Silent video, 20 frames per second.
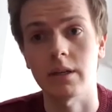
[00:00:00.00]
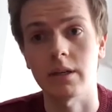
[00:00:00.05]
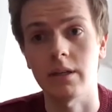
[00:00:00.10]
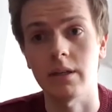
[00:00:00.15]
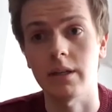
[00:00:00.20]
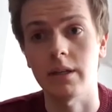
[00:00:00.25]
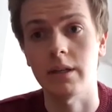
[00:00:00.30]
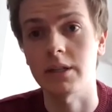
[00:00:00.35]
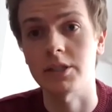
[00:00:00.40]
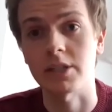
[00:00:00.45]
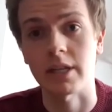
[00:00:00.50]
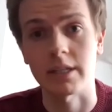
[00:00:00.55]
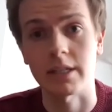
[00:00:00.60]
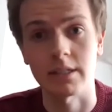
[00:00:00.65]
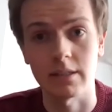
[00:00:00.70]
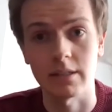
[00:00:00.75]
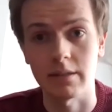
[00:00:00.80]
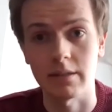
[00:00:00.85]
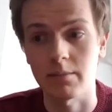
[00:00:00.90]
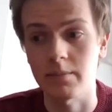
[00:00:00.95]
you can chat
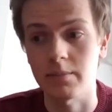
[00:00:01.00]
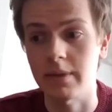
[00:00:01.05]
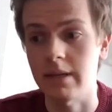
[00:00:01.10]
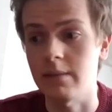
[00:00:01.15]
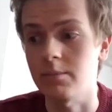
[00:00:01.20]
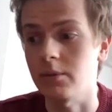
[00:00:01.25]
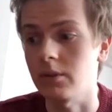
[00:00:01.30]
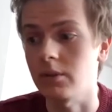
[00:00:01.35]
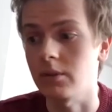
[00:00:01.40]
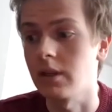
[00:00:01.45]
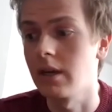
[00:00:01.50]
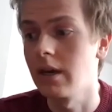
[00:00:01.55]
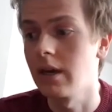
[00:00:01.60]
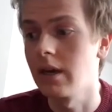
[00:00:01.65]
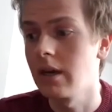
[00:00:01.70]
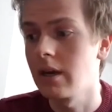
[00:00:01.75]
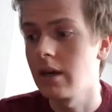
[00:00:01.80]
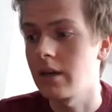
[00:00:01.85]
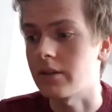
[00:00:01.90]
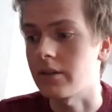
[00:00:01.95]
to different people.
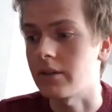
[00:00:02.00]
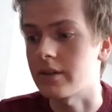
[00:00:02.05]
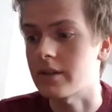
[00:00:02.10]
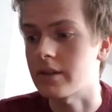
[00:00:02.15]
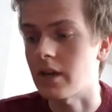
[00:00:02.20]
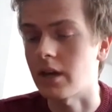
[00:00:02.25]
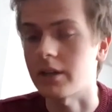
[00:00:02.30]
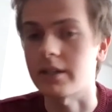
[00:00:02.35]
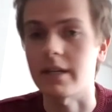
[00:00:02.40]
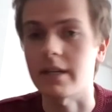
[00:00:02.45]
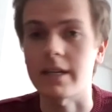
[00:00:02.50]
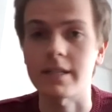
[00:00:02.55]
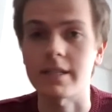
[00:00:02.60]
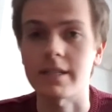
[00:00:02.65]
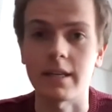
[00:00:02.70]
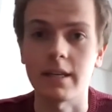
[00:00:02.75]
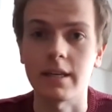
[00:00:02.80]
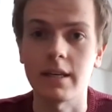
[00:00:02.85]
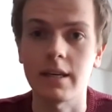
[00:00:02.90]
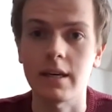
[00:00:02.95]
There's hot
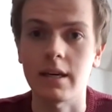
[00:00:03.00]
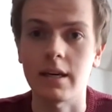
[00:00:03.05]
desking